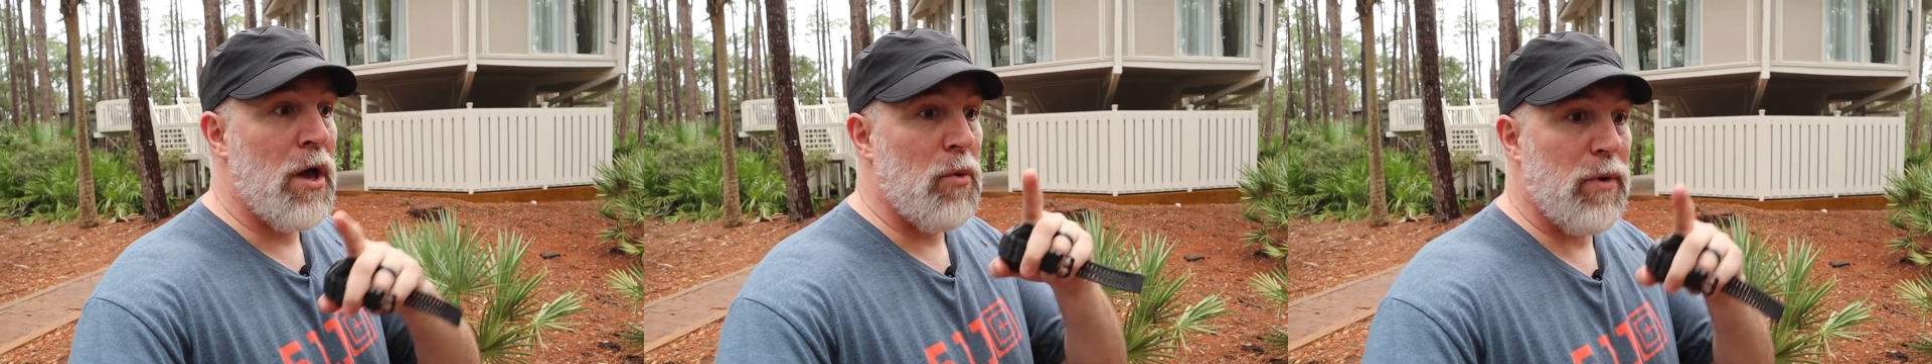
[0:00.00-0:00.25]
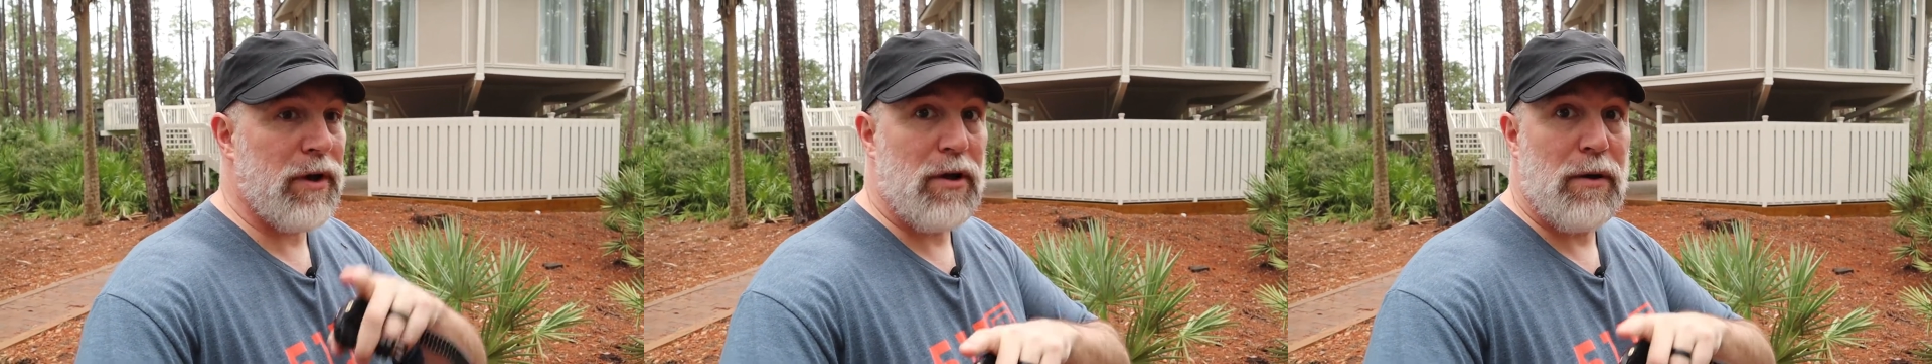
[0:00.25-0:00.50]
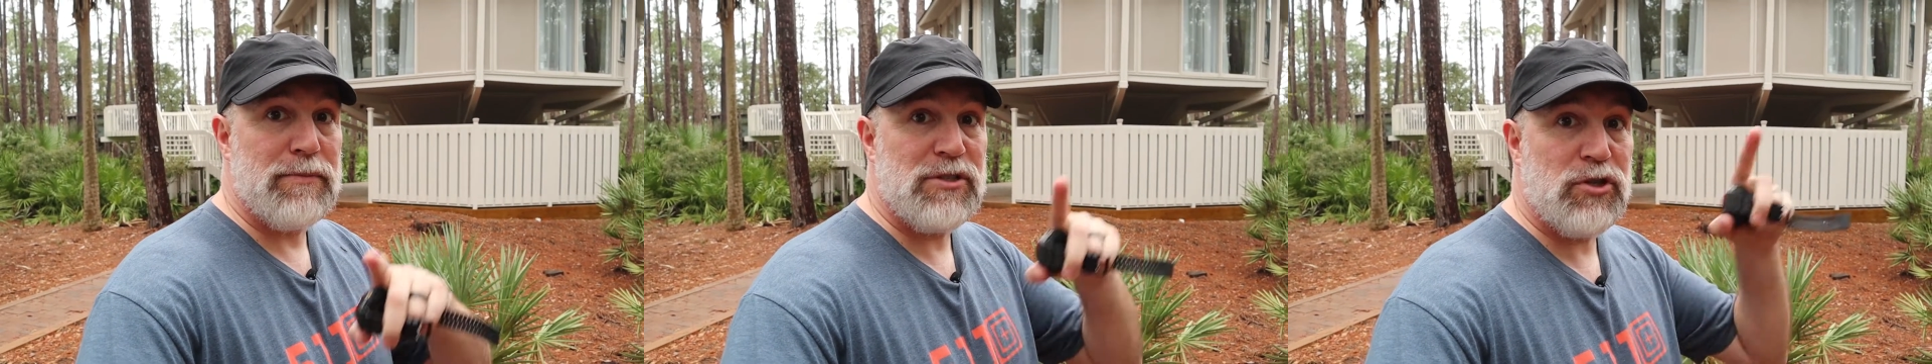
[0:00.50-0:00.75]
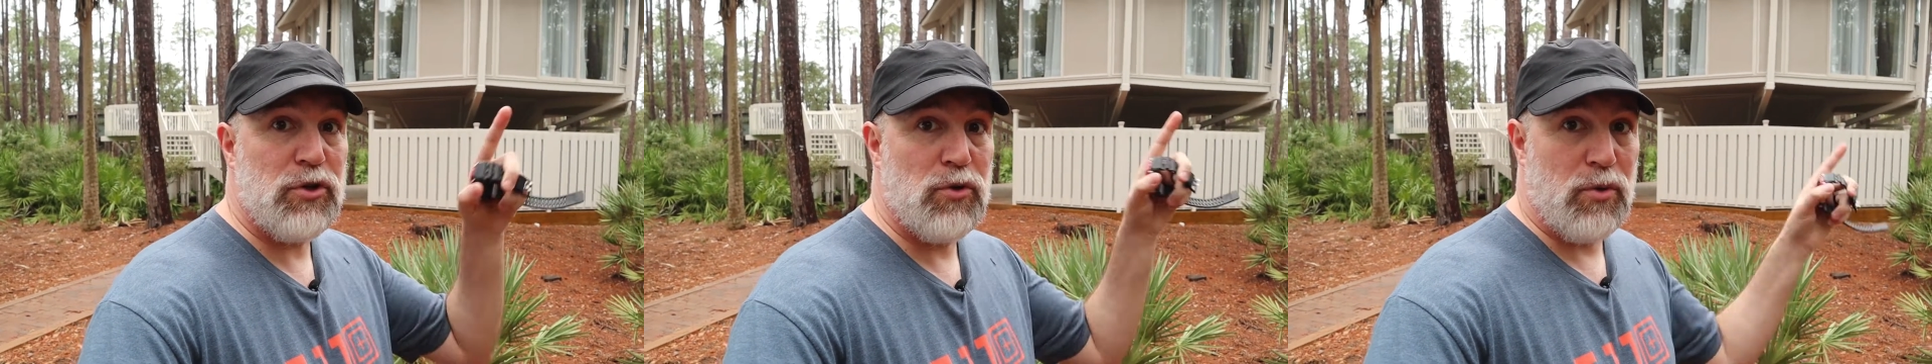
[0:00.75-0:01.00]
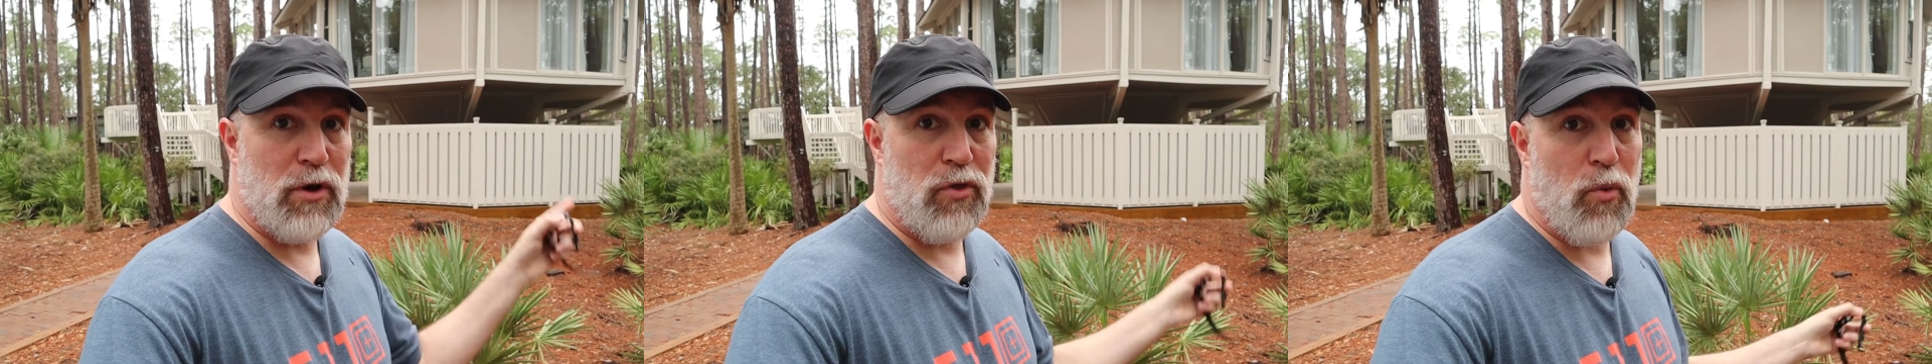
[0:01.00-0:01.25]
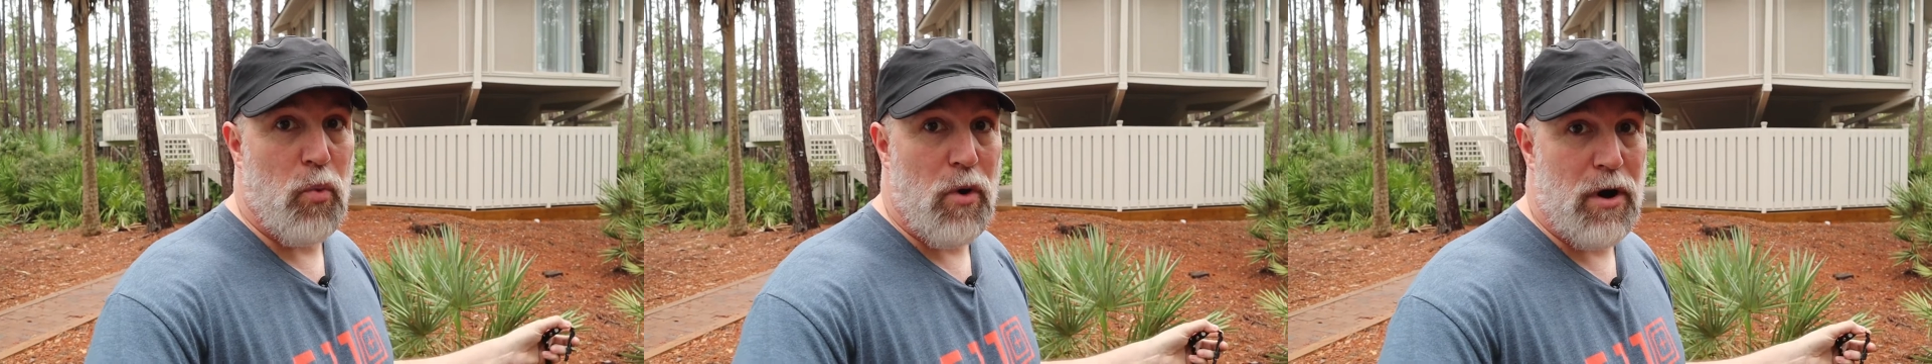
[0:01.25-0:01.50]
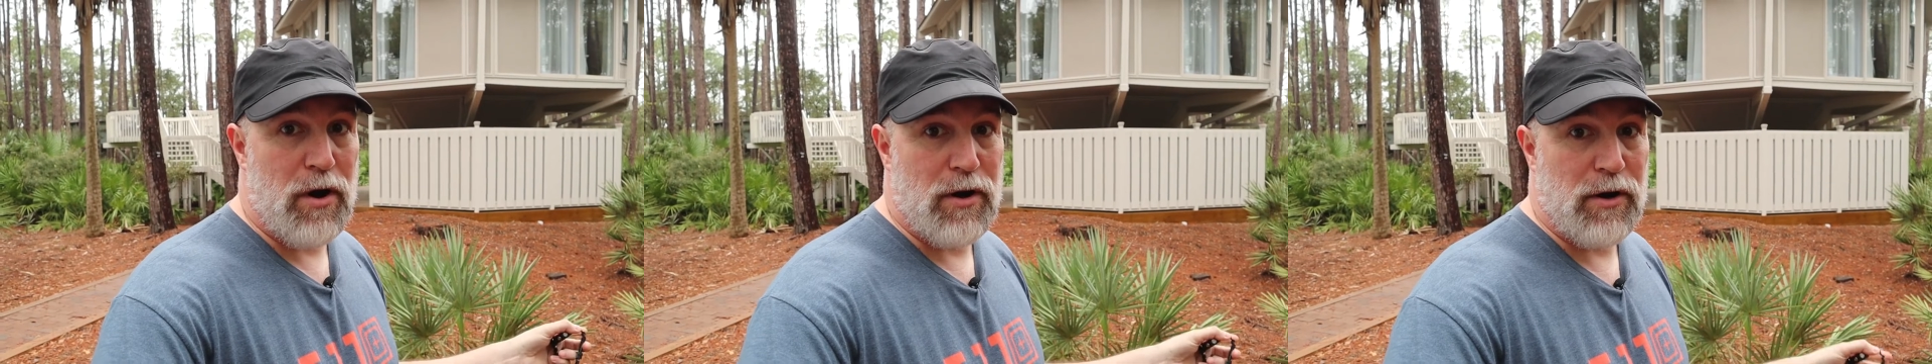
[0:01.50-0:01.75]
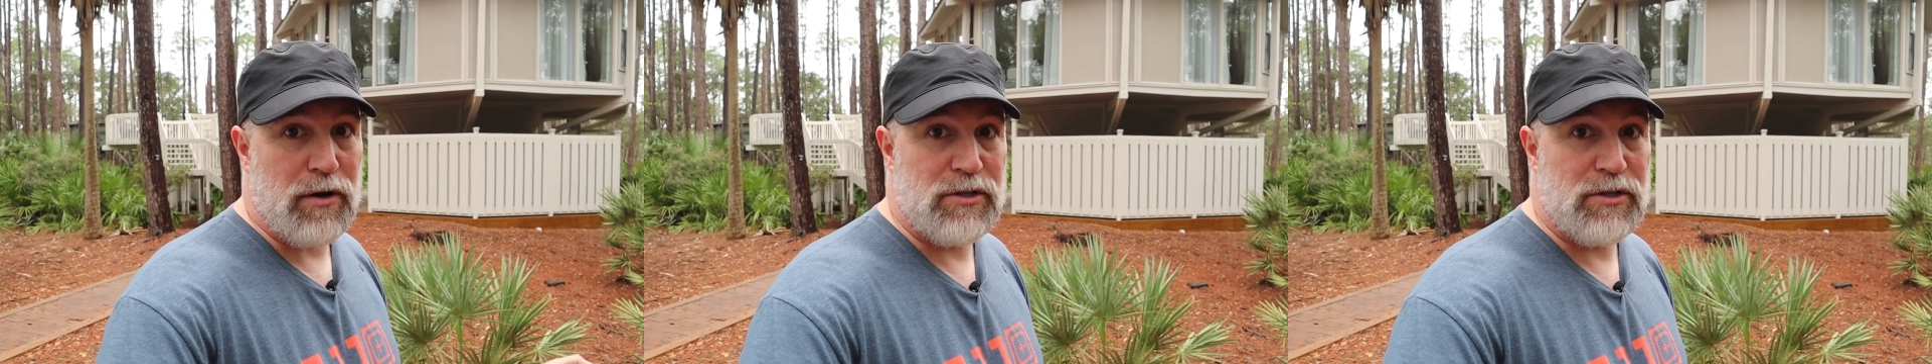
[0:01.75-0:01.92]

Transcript: when it comes to the water.